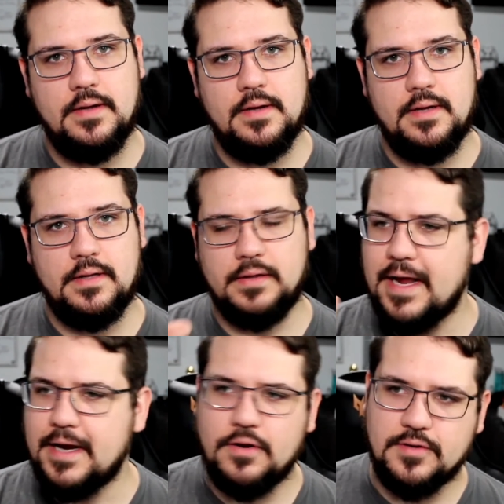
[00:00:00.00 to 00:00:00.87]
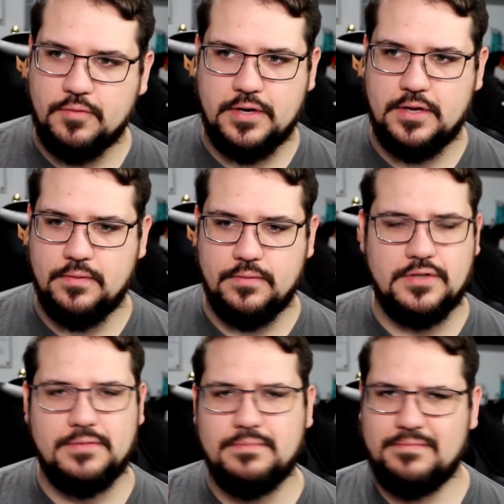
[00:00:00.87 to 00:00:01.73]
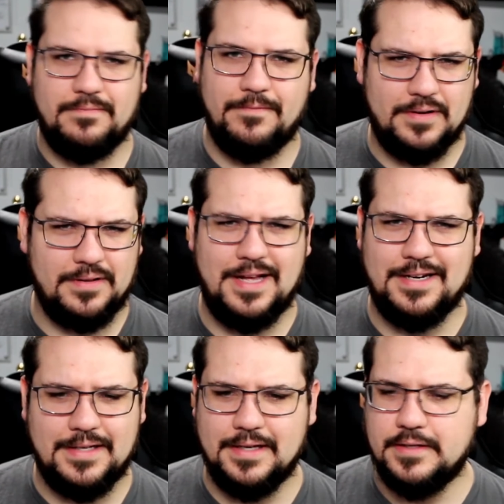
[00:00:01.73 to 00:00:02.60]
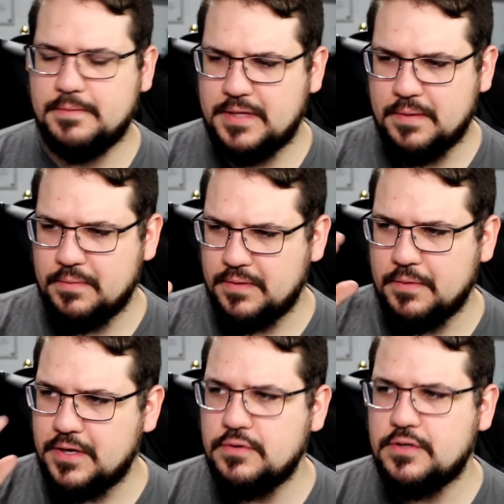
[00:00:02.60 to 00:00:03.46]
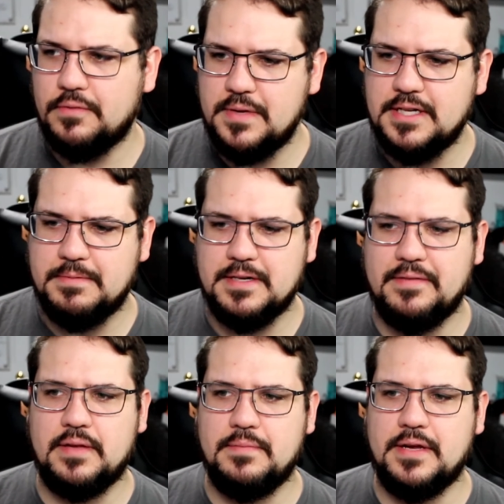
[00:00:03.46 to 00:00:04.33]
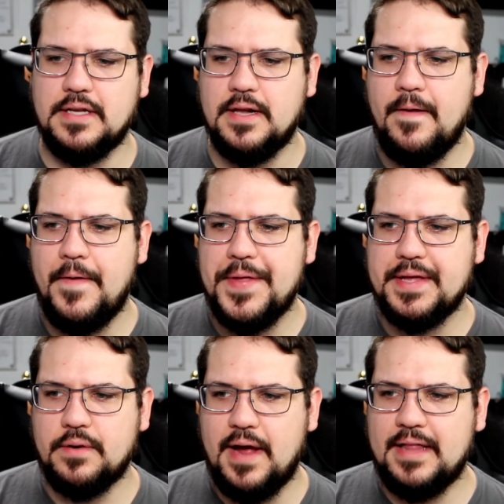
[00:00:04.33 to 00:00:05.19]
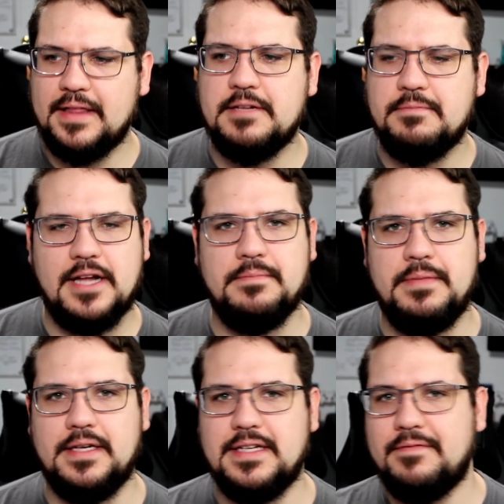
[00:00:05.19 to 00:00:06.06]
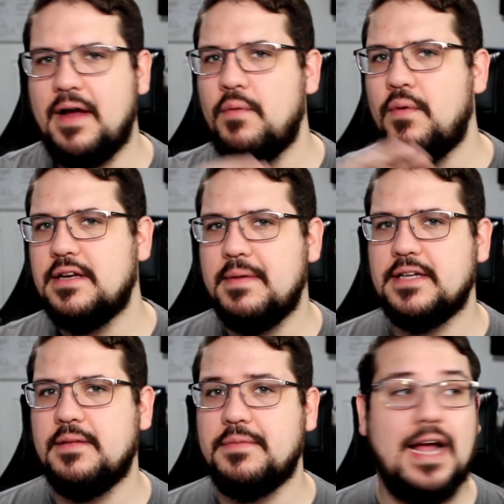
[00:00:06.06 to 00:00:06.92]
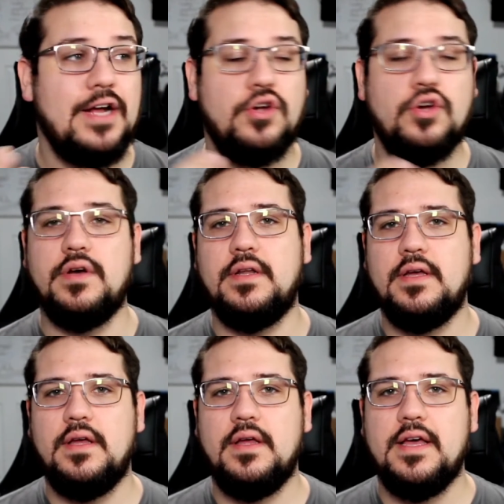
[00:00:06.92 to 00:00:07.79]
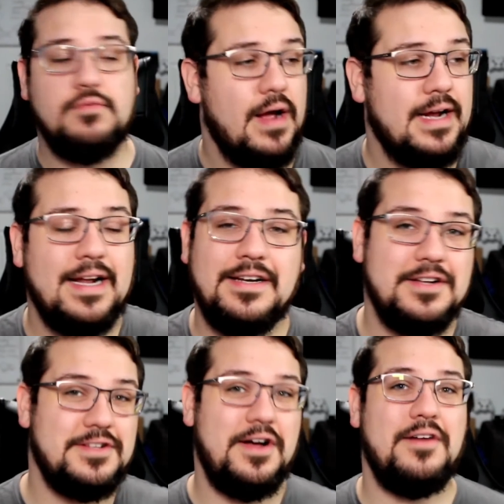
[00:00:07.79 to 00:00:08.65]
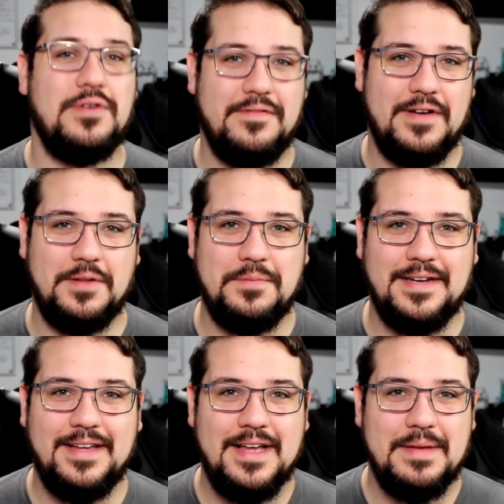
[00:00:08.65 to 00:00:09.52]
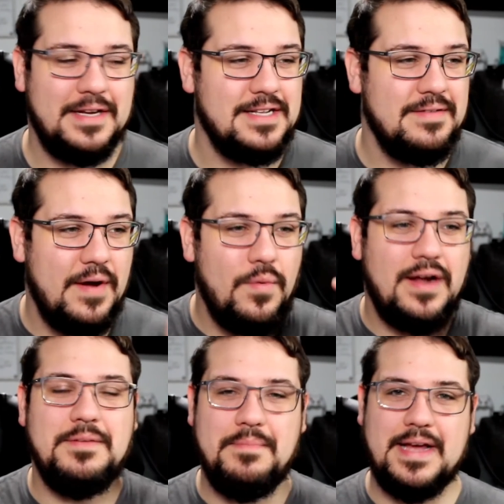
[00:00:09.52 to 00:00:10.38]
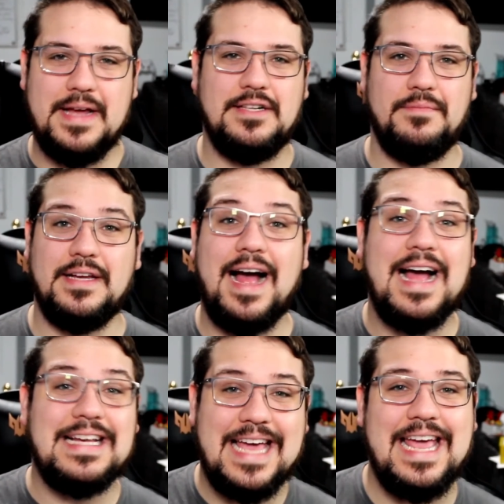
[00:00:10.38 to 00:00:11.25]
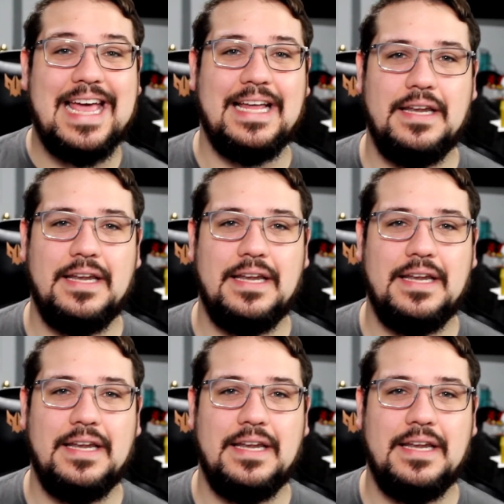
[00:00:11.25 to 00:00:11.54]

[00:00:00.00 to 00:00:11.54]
Legos were huge for a lot of kids, but they, they were huge for me specifically because there were endless possibilities. If I wanted to make something, I could. It's why I got into software development because if I want to make something, I can.